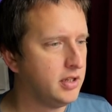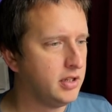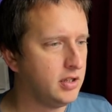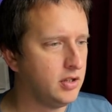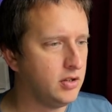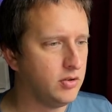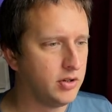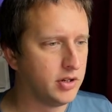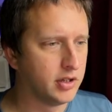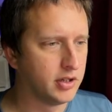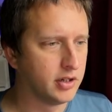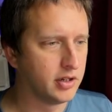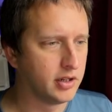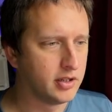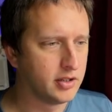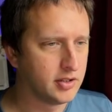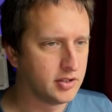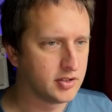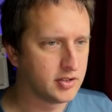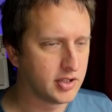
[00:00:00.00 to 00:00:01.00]
You can
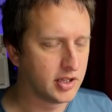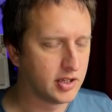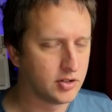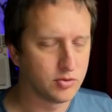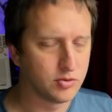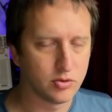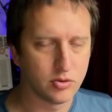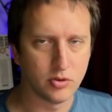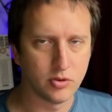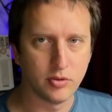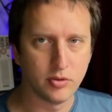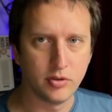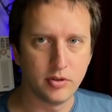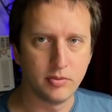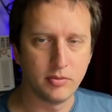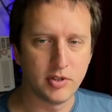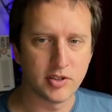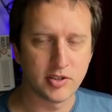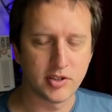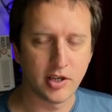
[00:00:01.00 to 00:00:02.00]
schedule
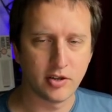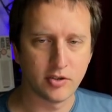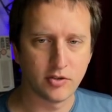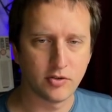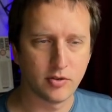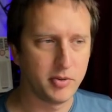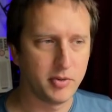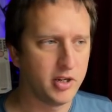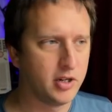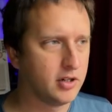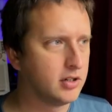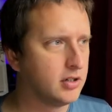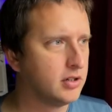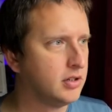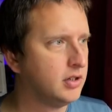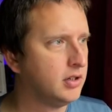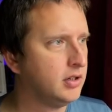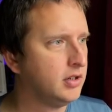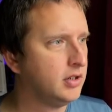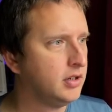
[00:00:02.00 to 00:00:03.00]
discounts from here,
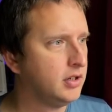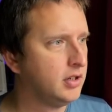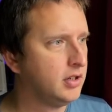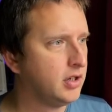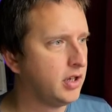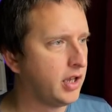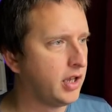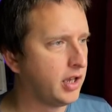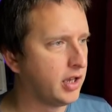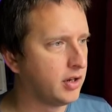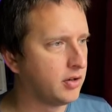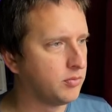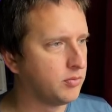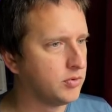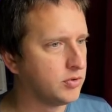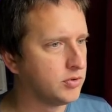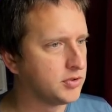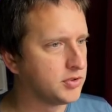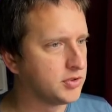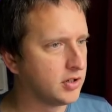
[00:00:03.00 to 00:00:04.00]
and
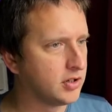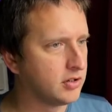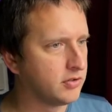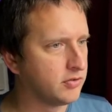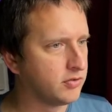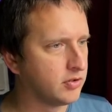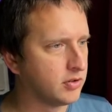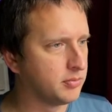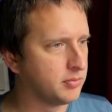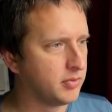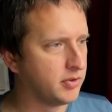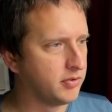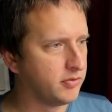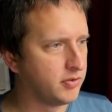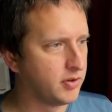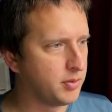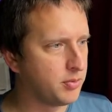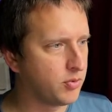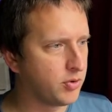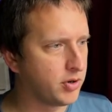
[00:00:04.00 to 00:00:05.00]
we'll start from
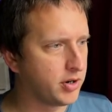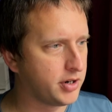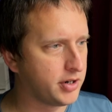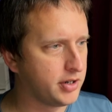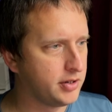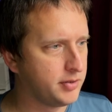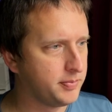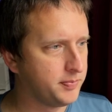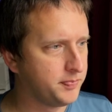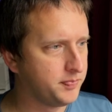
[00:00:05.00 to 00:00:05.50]
February.